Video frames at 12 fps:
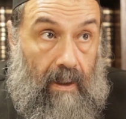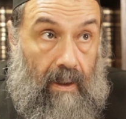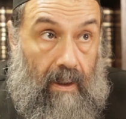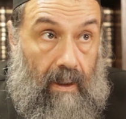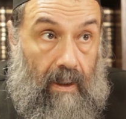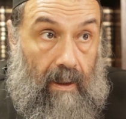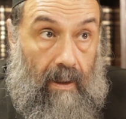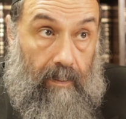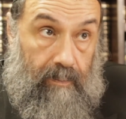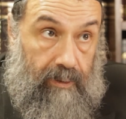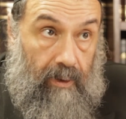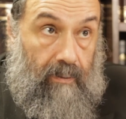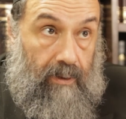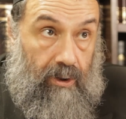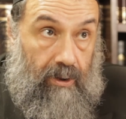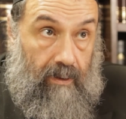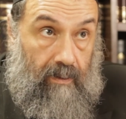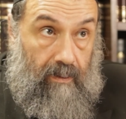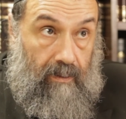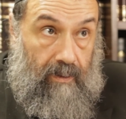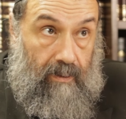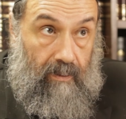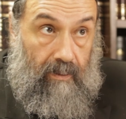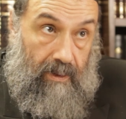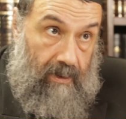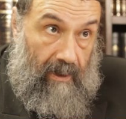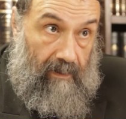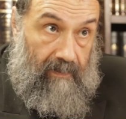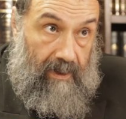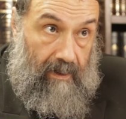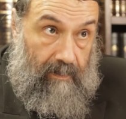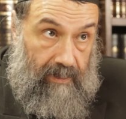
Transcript: approach to solving